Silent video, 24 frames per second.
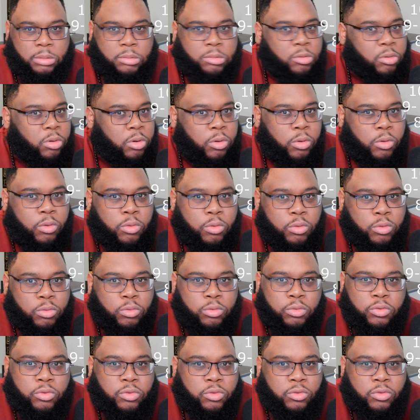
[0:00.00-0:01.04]

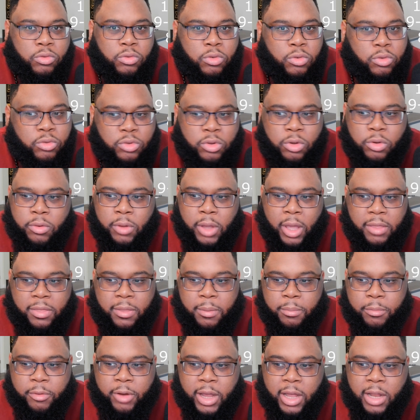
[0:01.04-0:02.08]
Who's gonna get
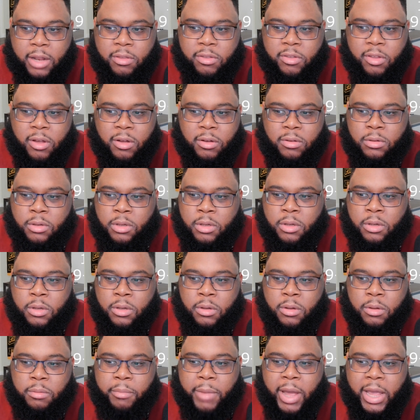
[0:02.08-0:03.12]
the bread? So
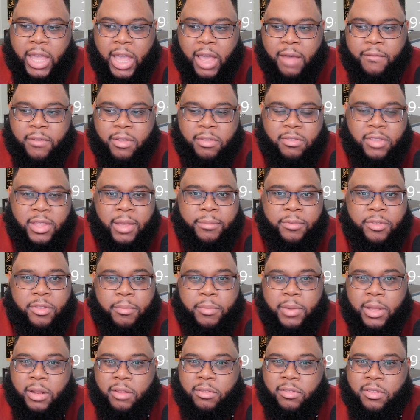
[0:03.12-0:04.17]
Mike Evans seems to
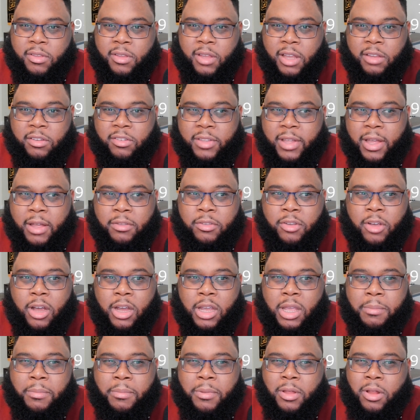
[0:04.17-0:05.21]
be the touchdown
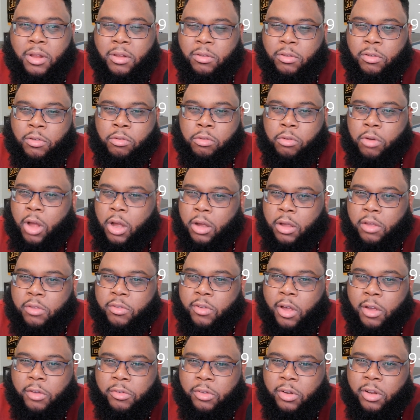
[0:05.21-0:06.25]
target, but Gronk is
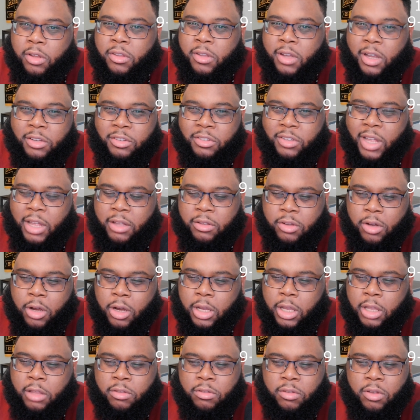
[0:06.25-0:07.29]
also the touchdown target.